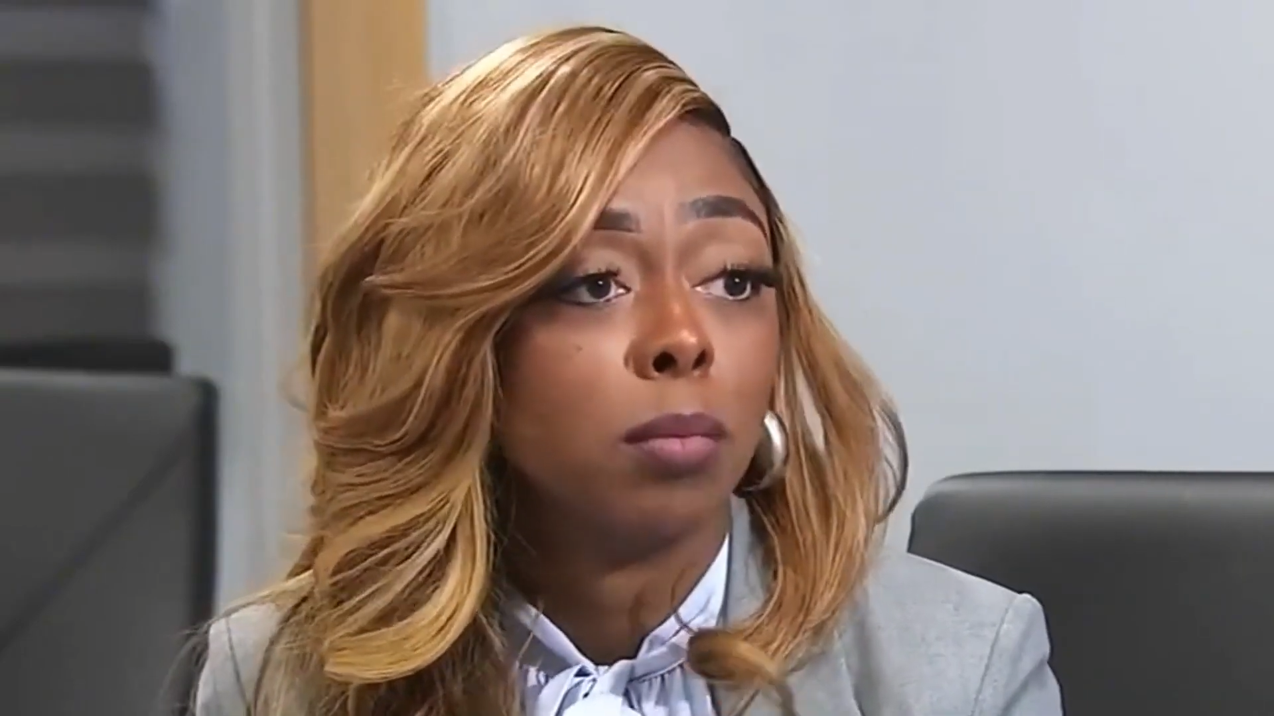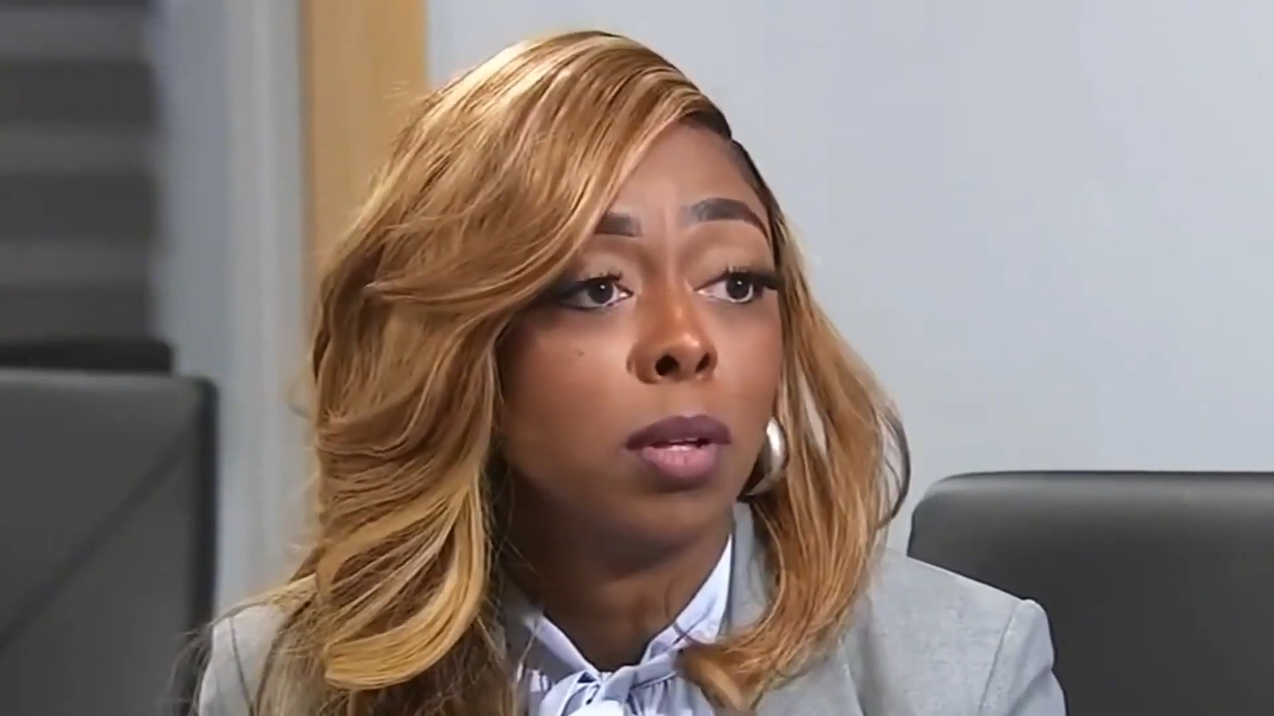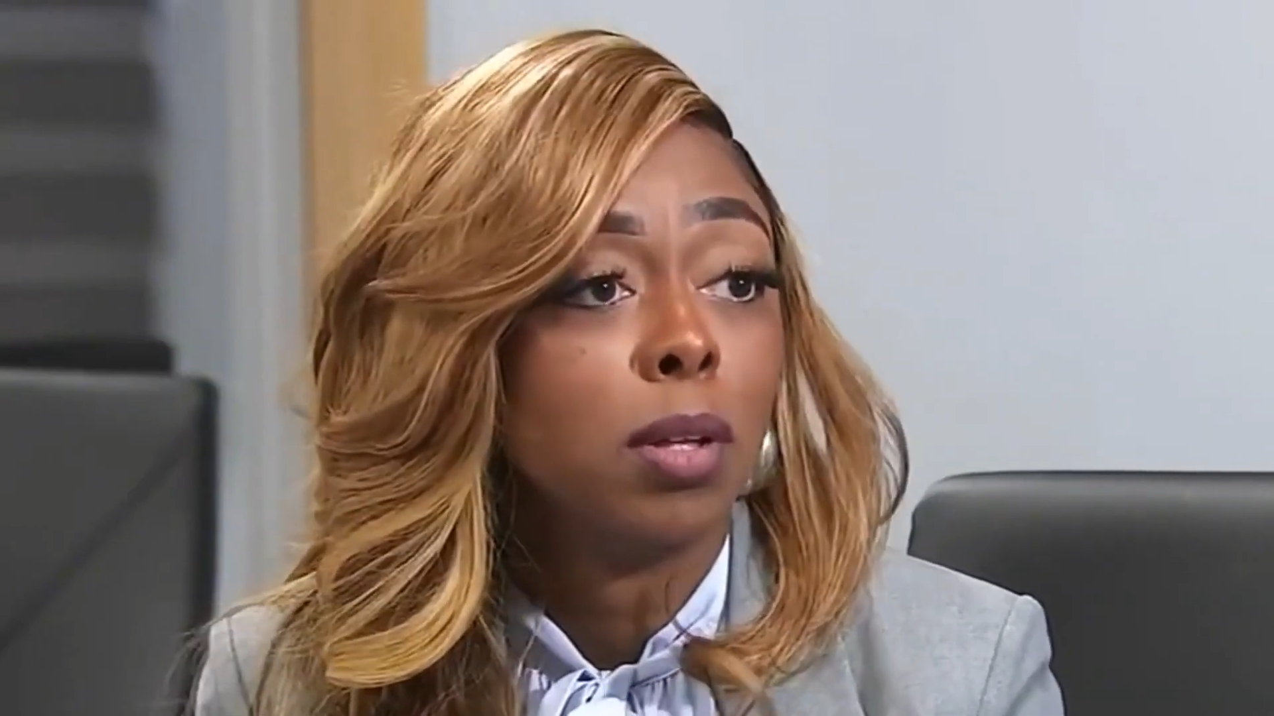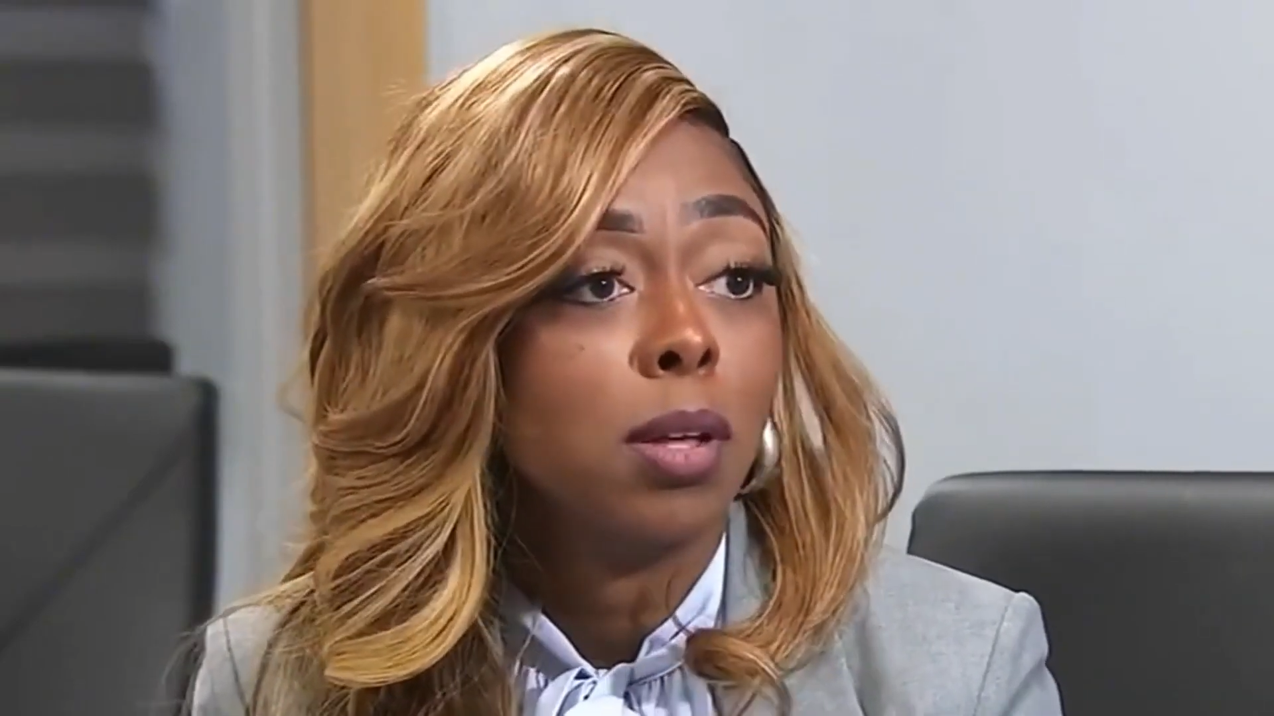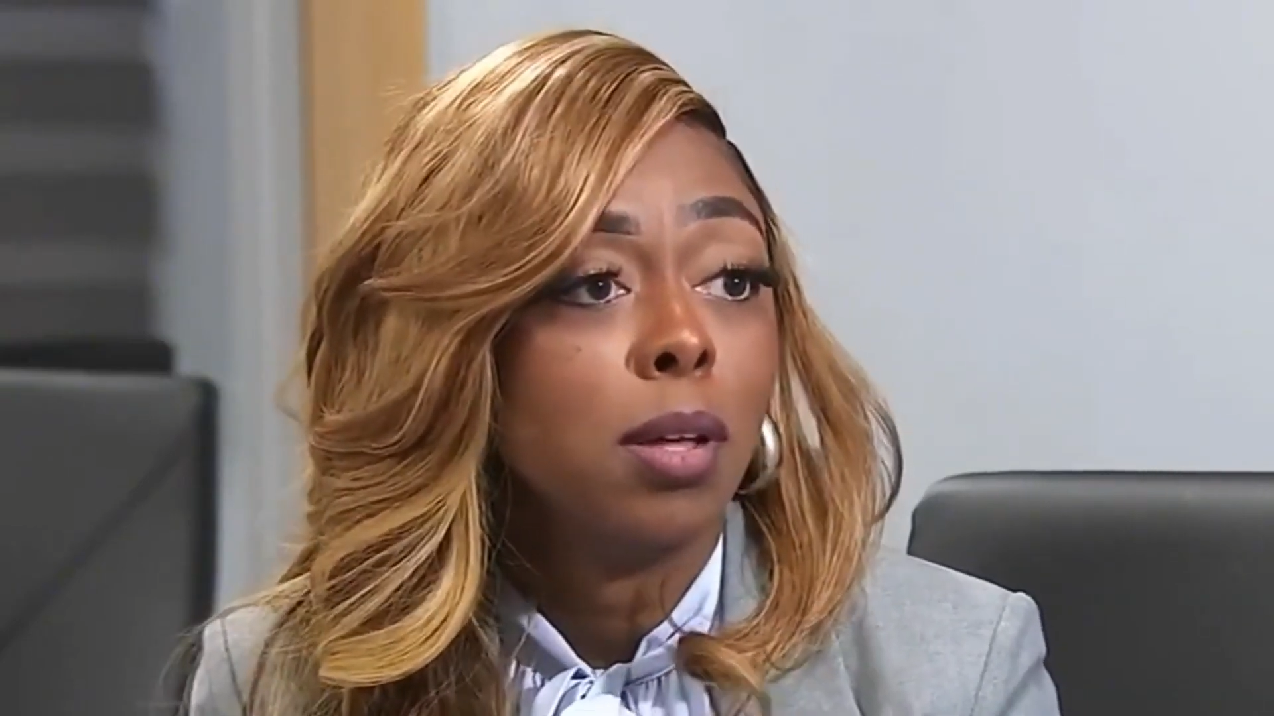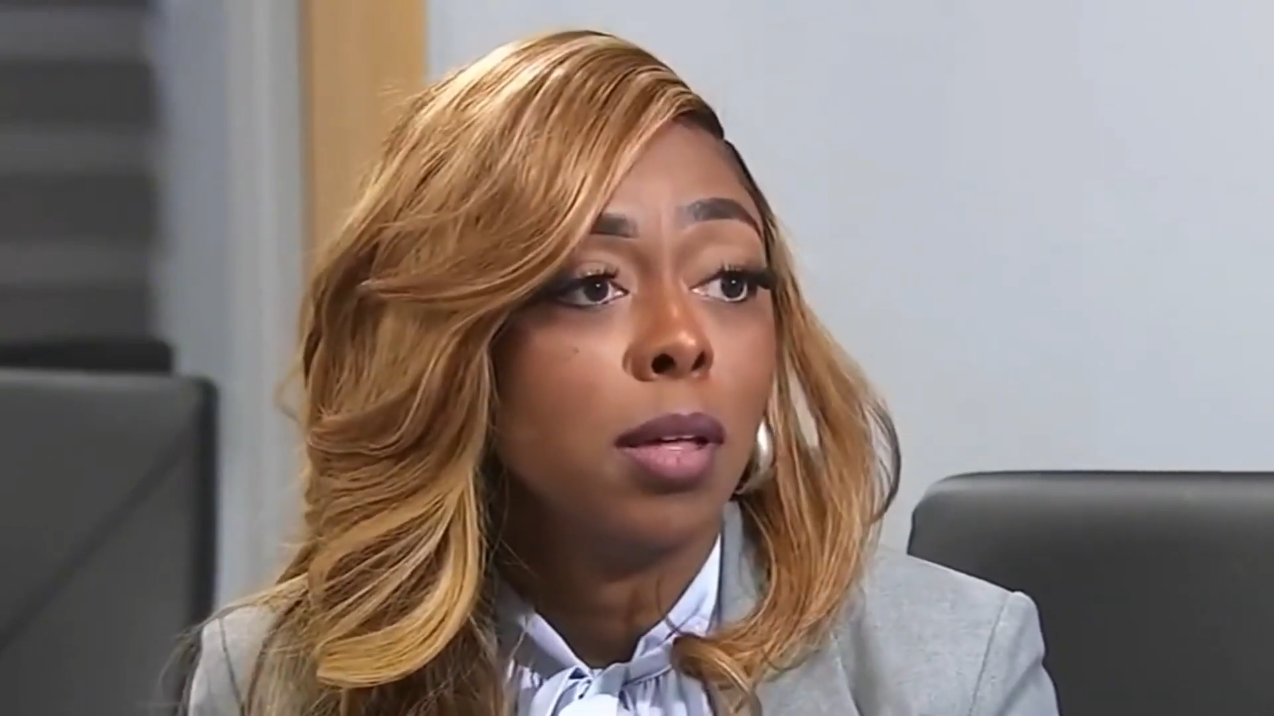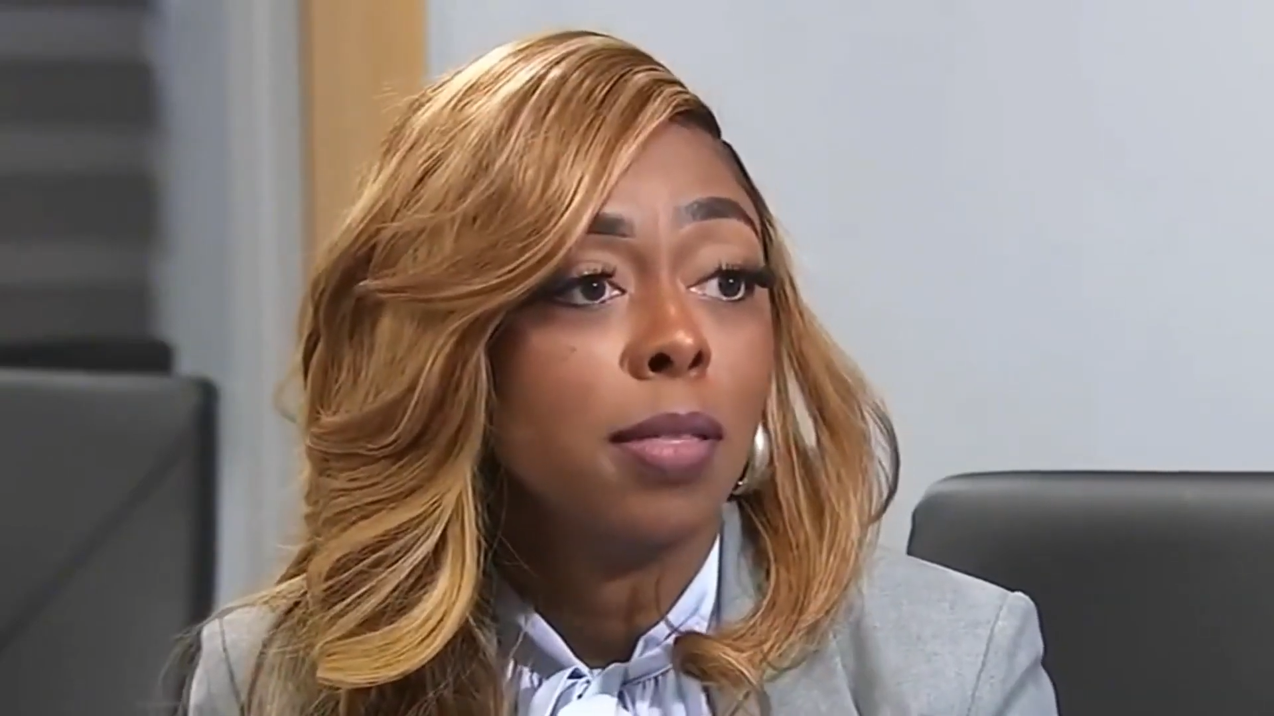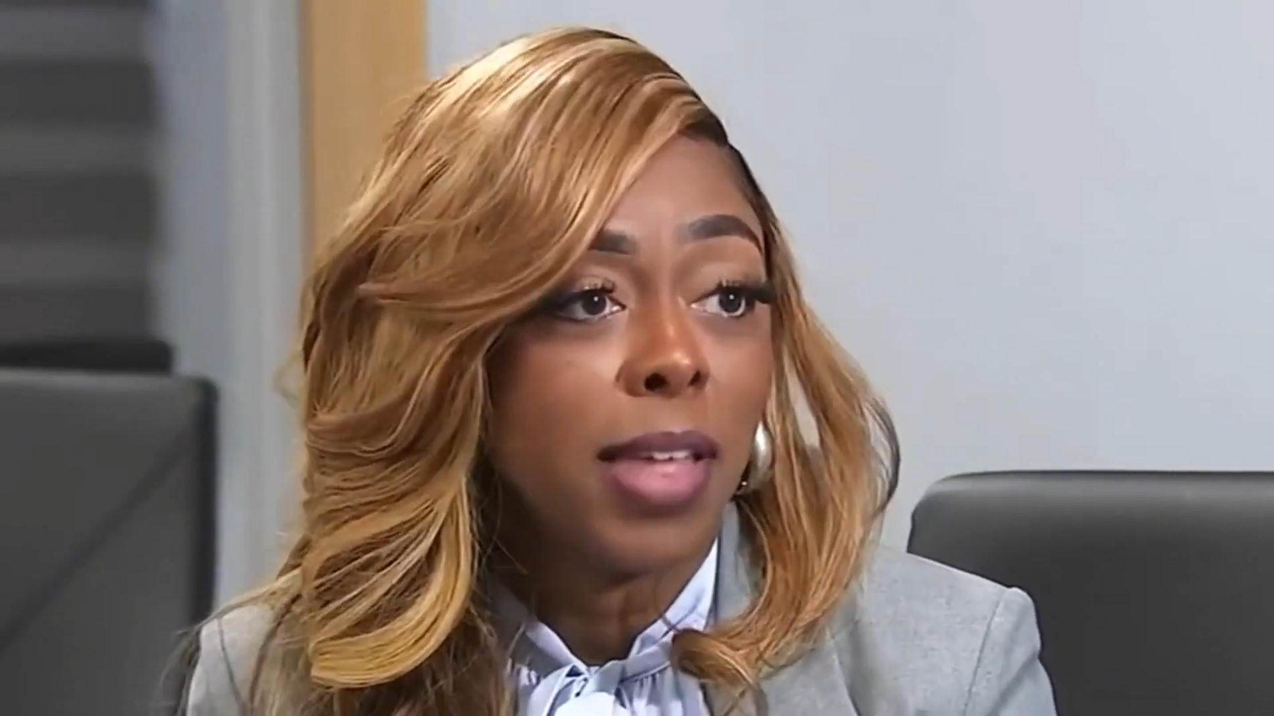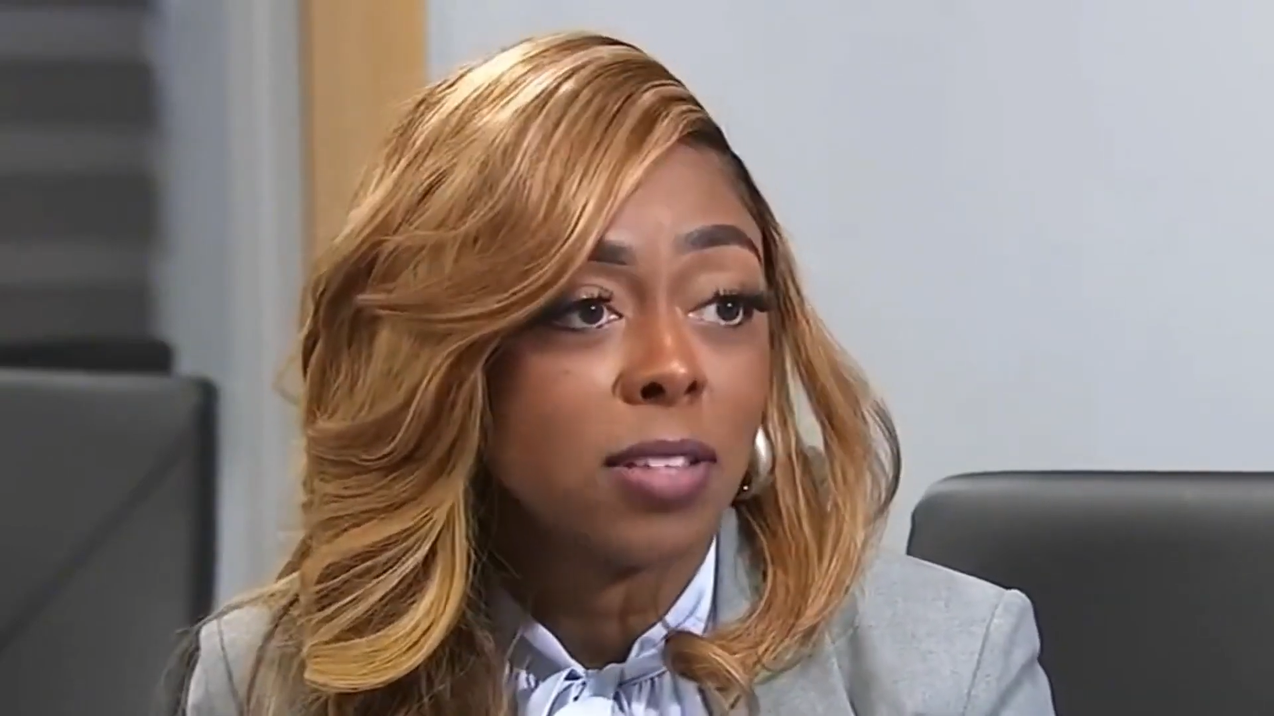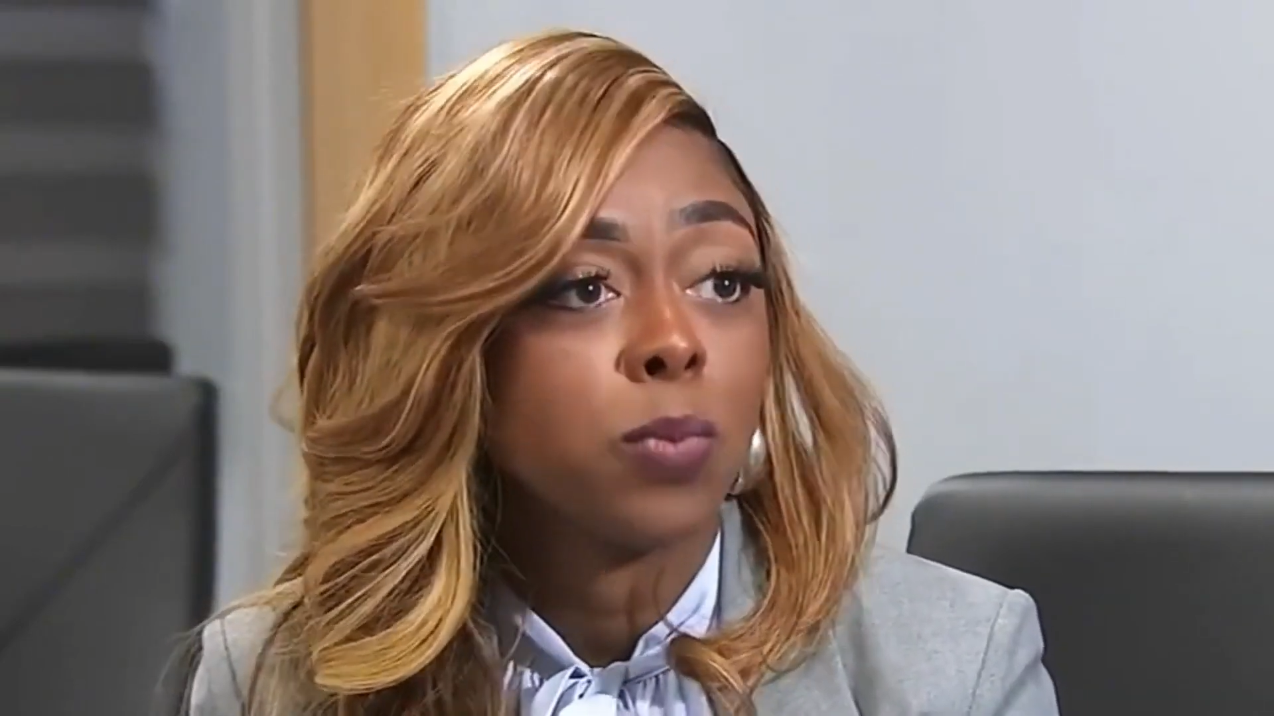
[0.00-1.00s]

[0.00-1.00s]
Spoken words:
a time machine.